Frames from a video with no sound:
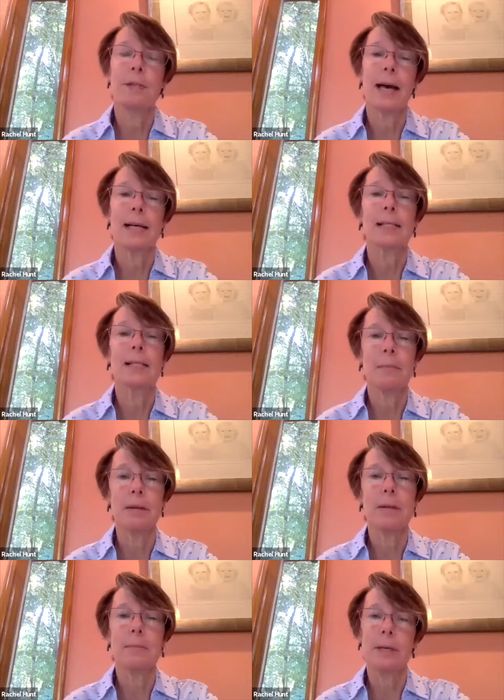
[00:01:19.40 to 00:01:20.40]
that some
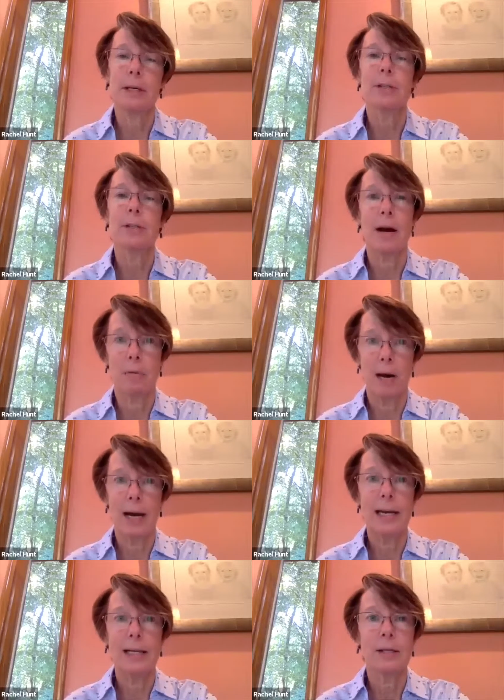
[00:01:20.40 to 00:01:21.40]
of the bills I
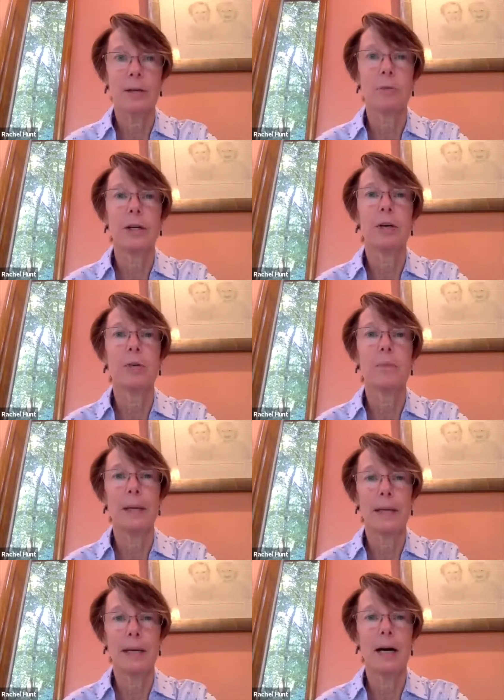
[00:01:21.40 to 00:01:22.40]
write will
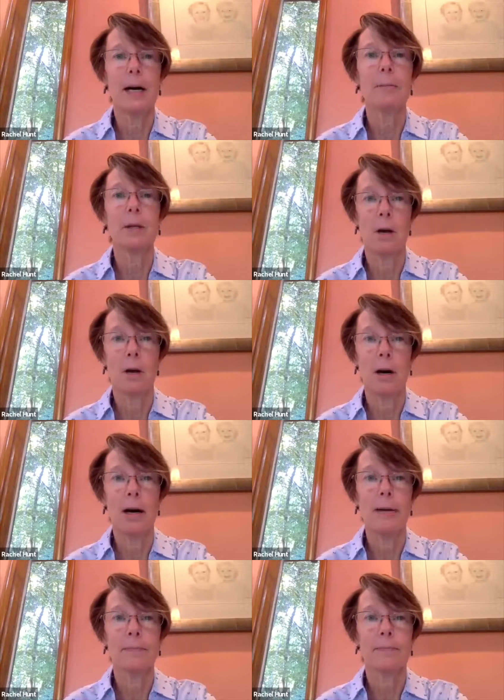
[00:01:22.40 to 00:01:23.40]
become
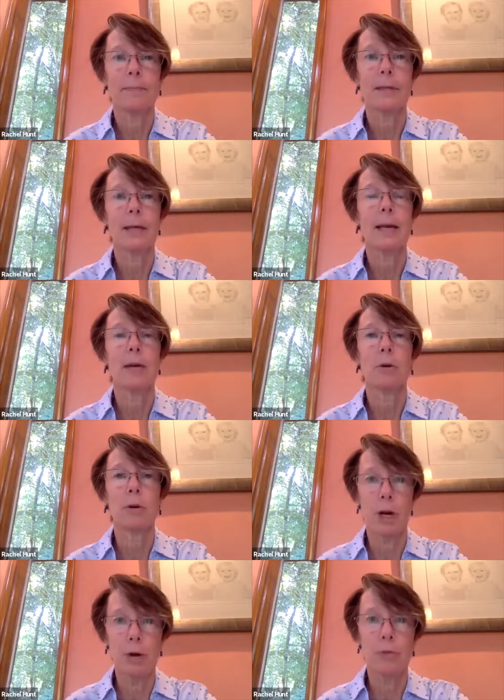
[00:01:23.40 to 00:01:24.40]
law, that they will
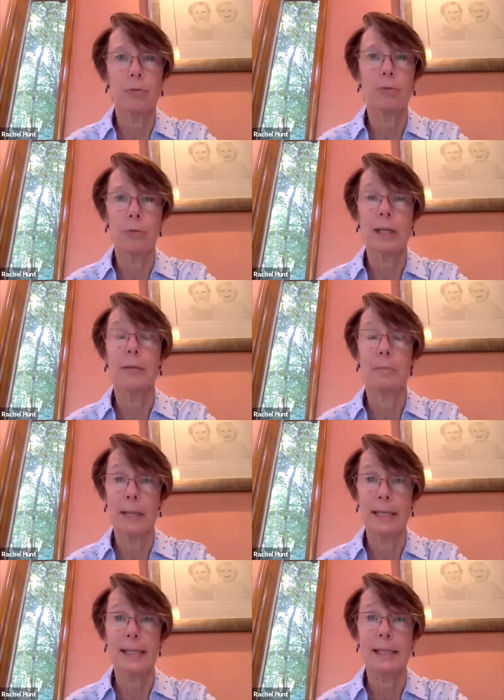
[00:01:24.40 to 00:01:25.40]
go through the
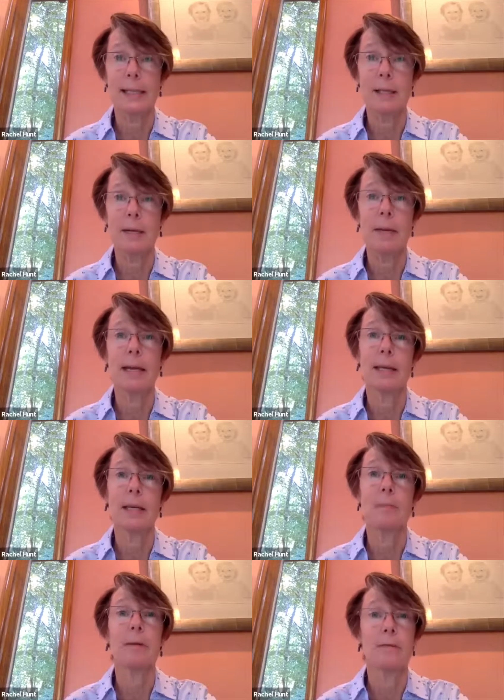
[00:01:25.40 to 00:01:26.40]
committee system and
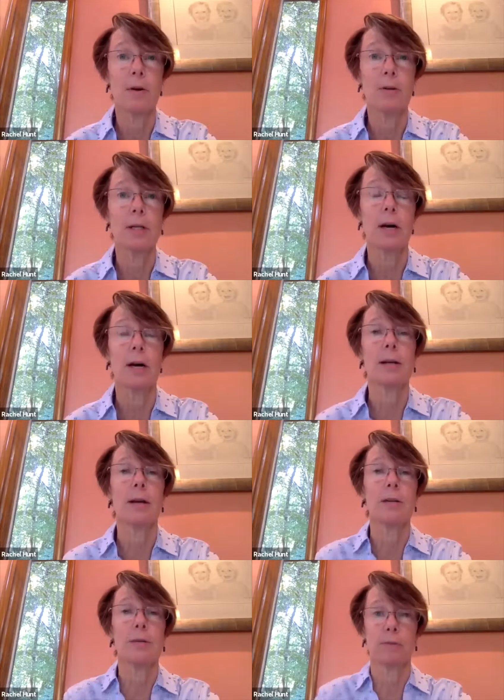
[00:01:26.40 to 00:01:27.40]
then be voted
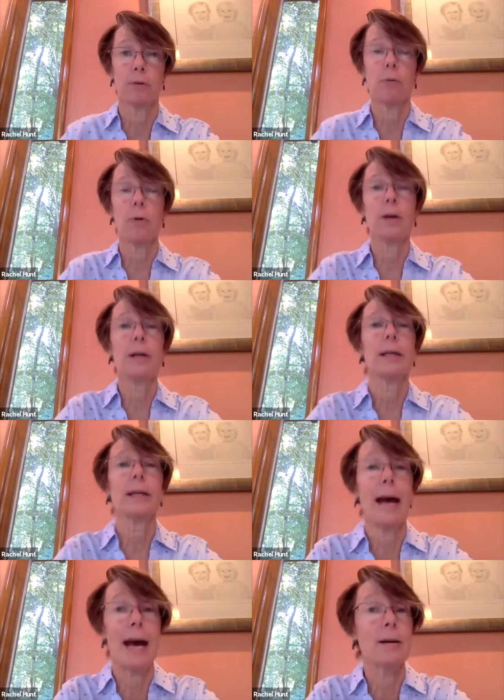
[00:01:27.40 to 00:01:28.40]
on the floor in the
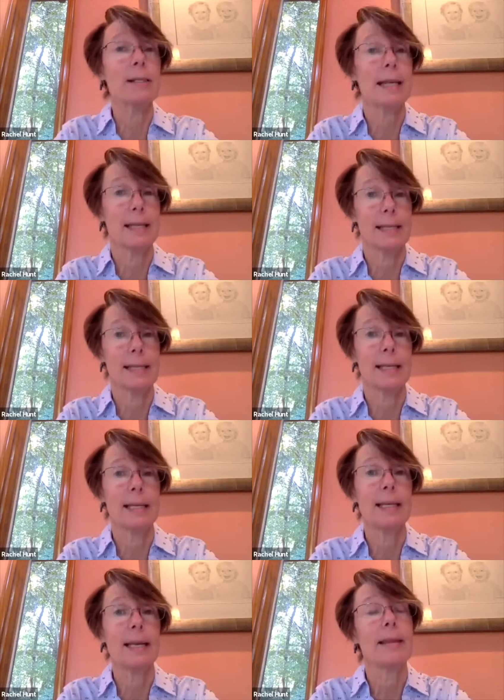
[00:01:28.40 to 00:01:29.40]
House and the
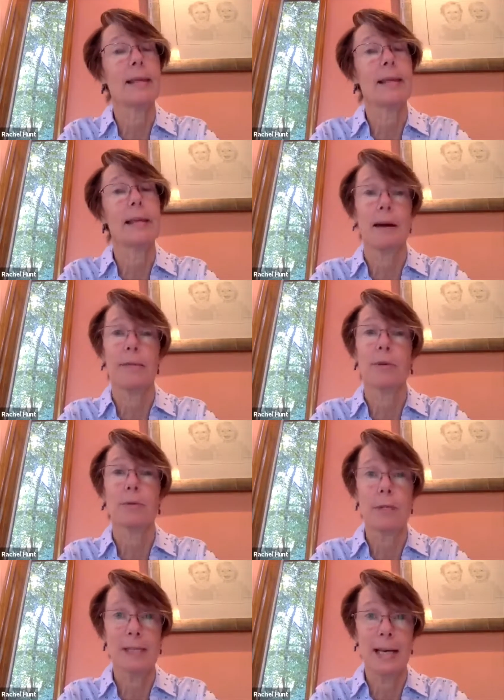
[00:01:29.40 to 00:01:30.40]
Senate, and then the governor
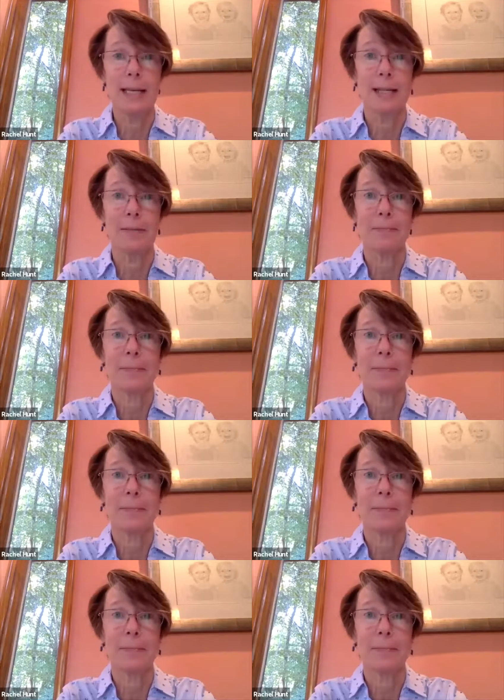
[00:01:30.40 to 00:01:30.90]
will sign them.